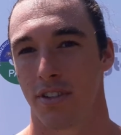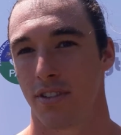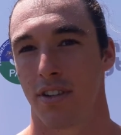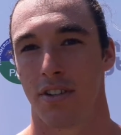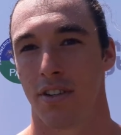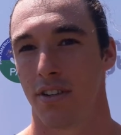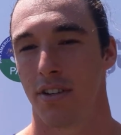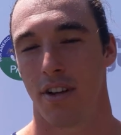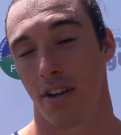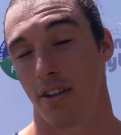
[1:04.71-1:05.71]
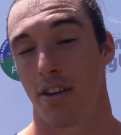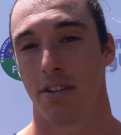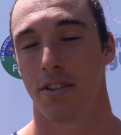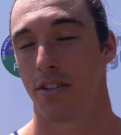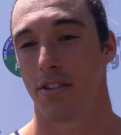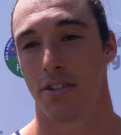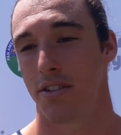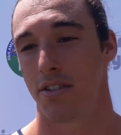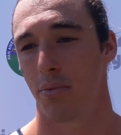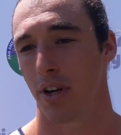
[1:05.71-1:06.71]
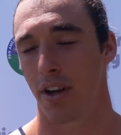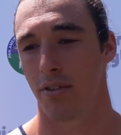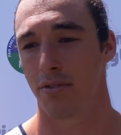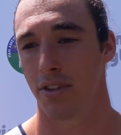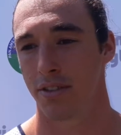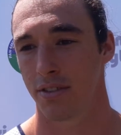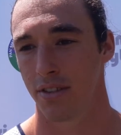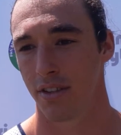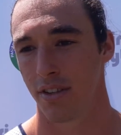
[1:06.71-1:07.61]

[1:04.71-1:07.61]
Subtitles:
things, and it just didn't work out for us.